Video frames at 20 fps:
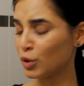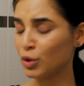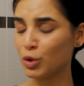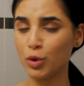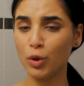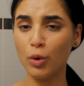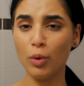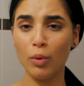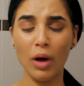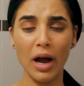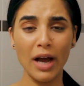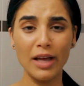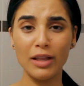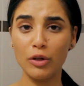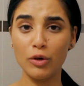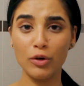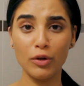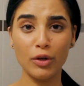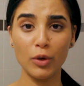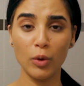so i
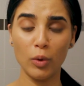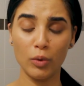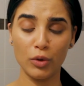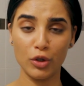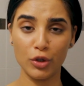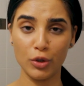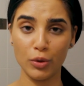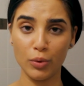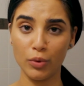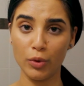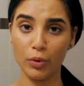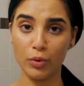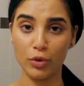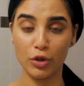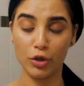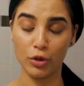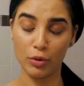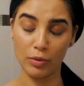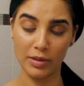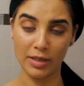literally only do those
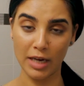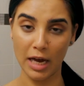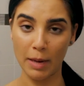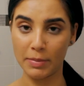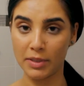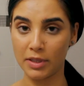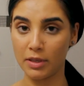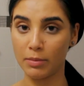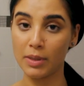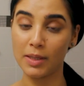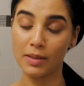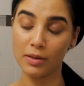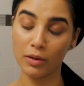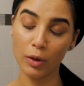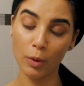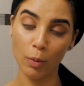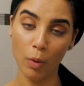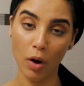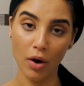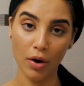two steps the
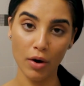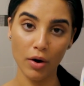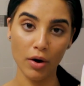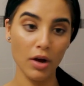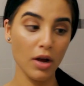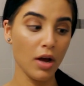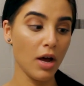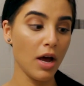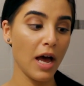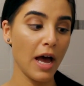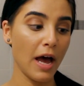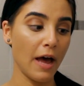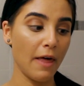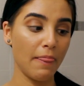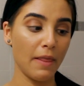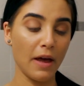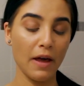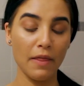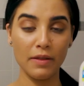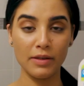micellar water
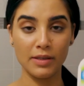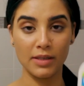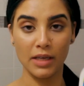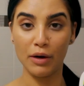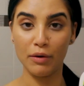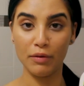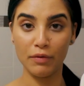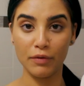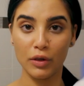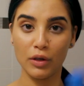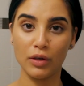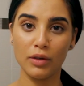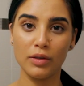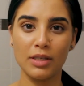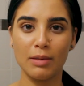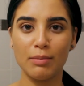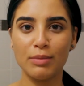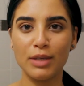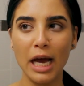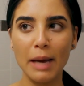and then Cetaphil.
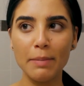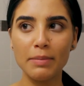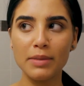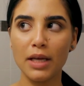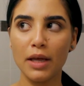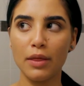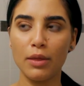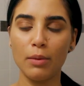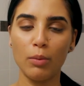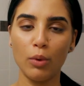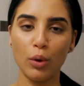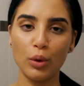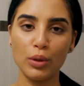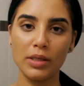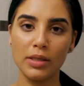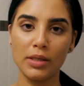Sometimes like the more